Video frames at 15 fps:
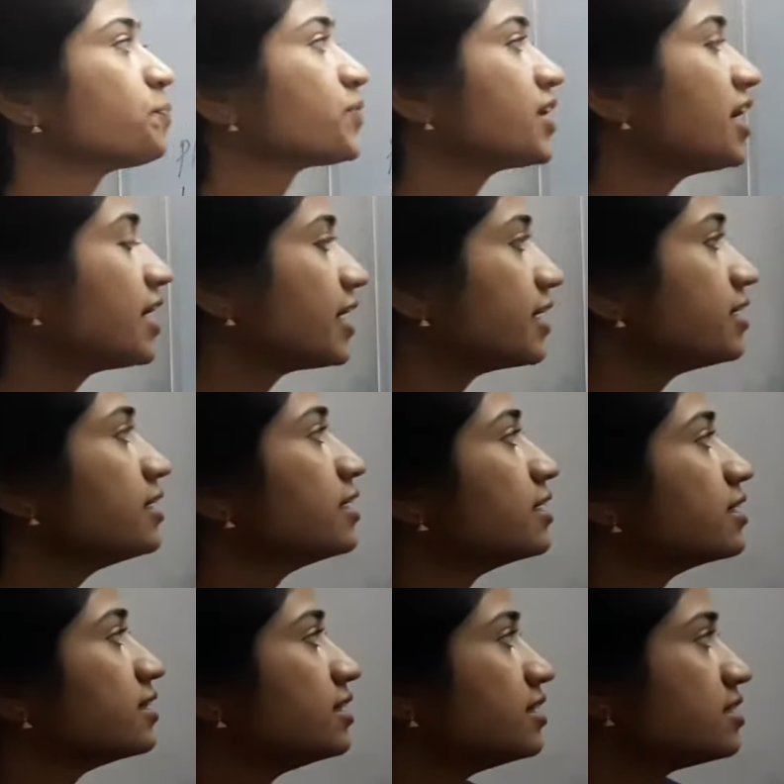and
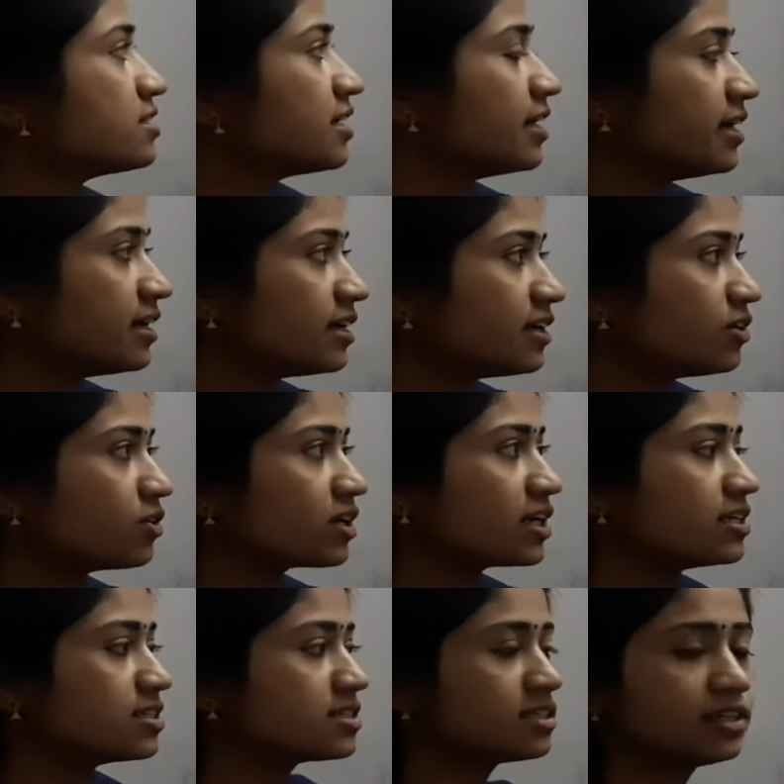this here you
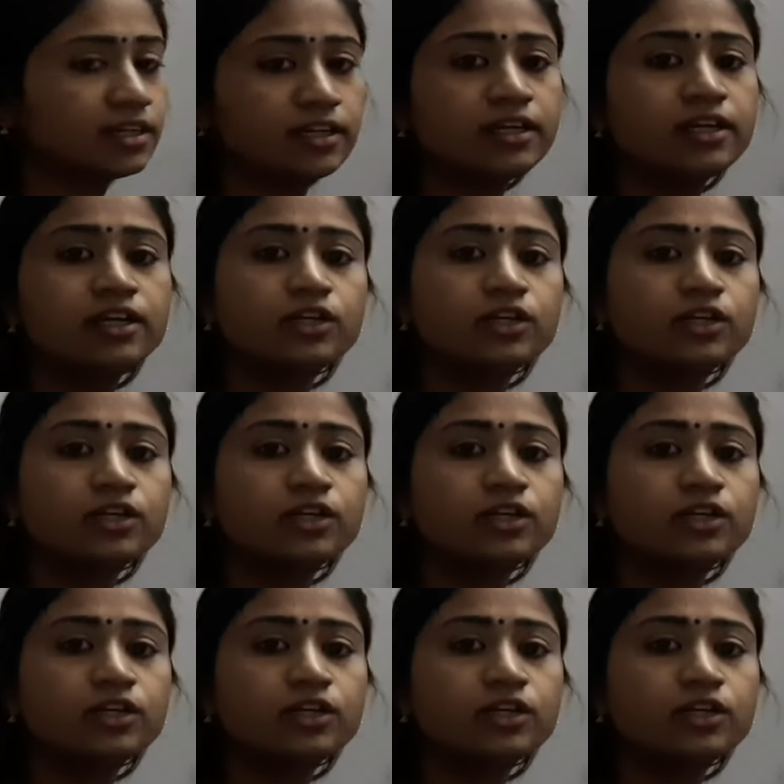can see